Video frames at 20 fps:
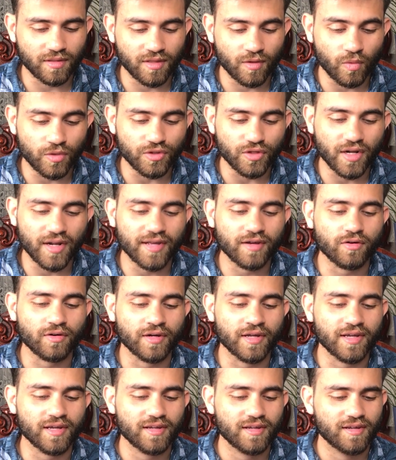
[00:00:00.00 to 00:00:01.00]
Then when you click on
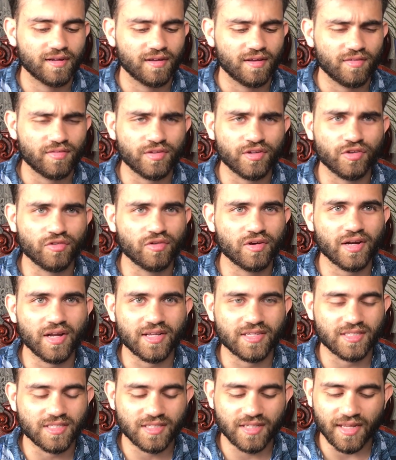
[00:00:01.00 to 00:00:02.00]
it, then you
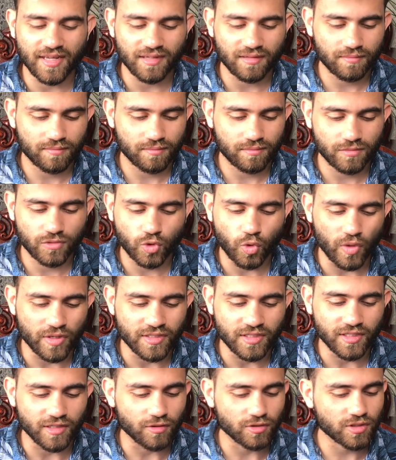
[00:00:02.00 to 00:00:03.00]
realise it's like
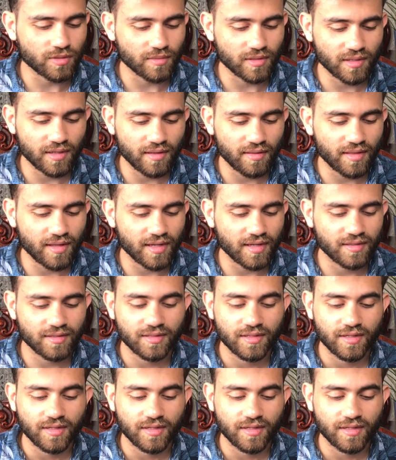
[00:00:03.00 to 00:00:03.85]
20 or something like that.